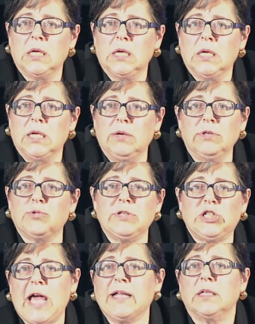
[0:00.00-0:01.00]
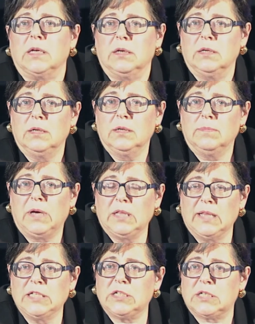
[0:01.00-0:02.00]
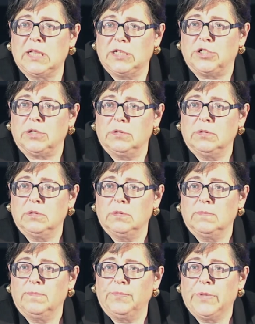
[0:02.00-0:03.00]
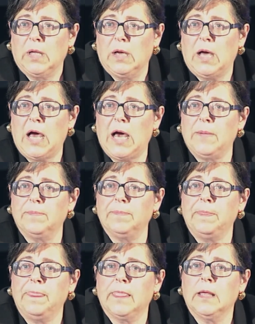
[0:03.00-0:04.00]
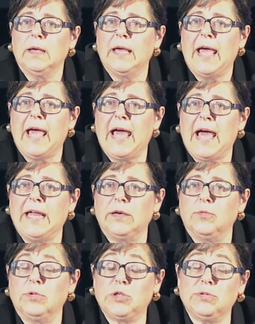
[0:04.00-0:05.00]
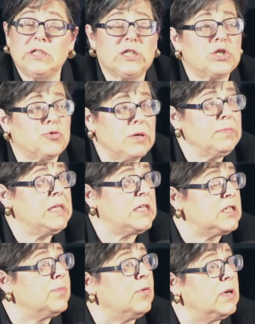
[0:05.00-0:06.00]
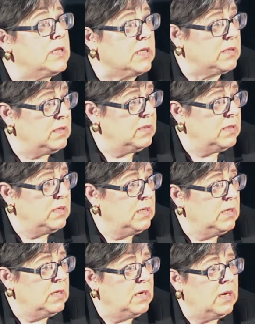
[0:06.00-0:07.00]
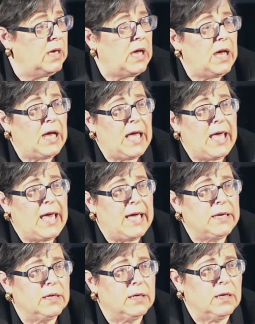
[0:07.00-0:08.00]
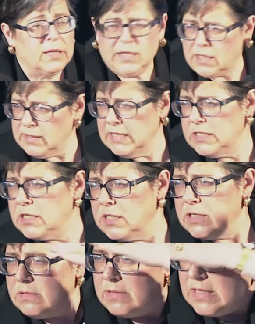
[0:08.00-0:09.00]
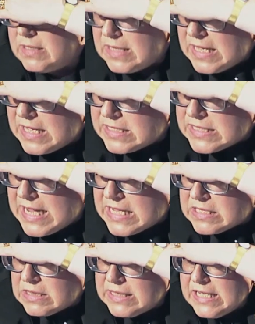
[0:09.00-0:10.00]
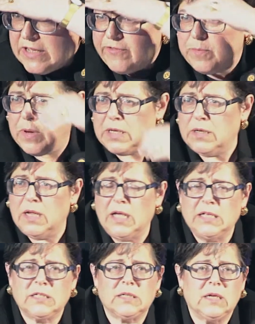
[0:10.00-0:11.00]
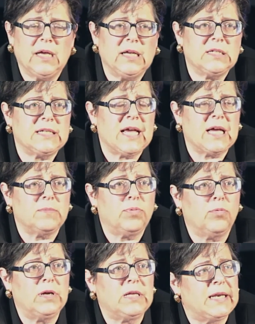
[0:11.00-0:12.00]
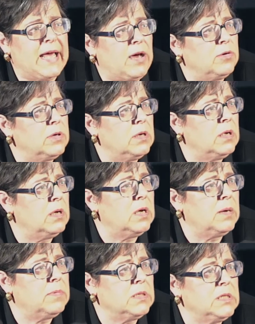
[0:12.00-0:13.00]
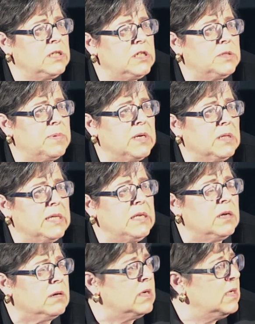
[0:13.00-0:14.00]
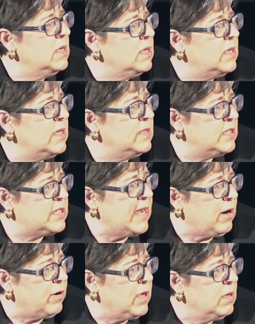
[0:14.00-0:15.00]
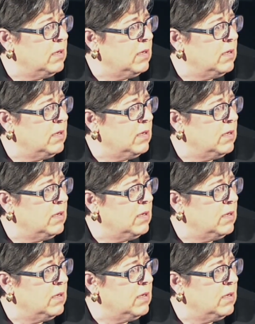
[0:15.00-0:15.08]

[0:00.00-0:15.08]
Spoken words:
It was rejected by the legislature, and which was extremely disappointing. And I think Alicia had to leave, but as Ted pointed out, Alicia's been a leader in this area.